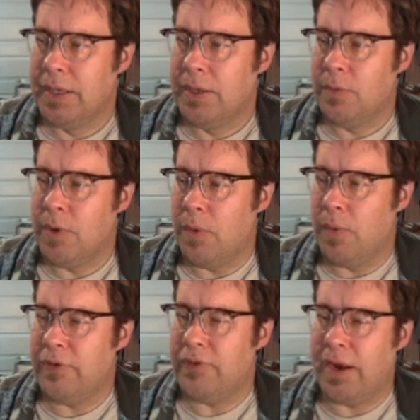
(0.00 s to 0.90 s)
Well,
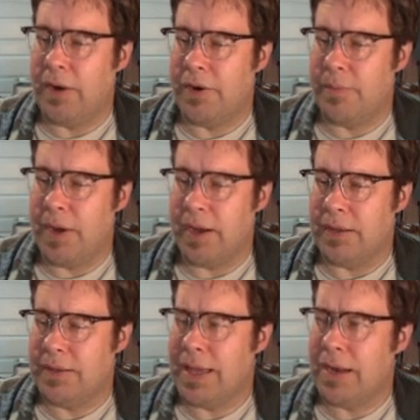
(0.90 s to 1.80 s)
what does that undermine?
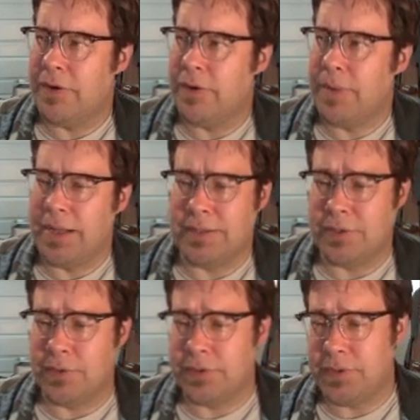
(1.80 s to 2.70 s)
That undermines the
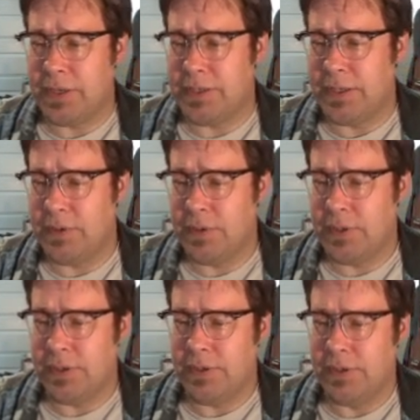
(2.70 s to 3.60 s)
sorts of things that you
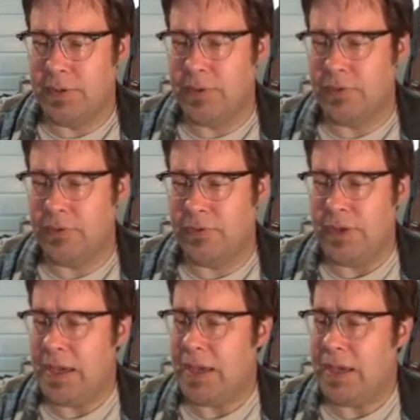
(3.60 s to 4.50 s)
can you can
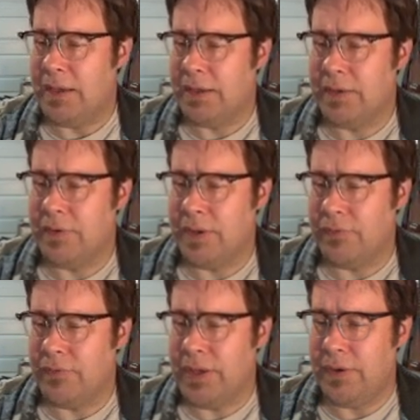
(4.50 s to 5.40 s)
see and, and
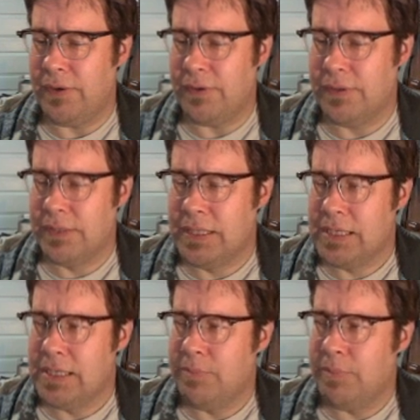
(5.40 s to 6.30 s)
feel,
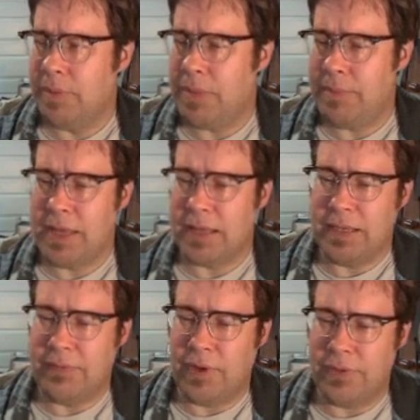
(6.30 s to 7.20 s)
but maybe that
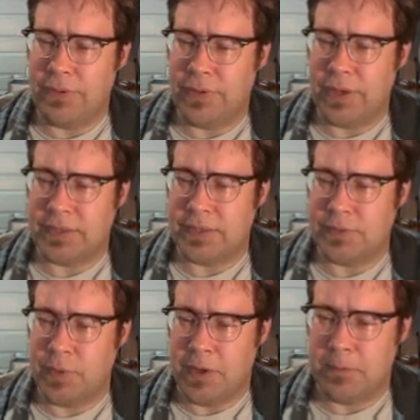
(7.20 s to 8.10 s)
leaves other things as
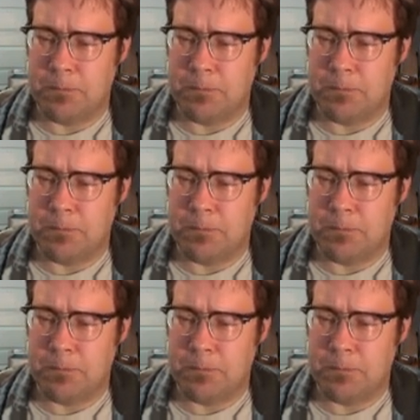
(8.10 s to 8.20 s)
well.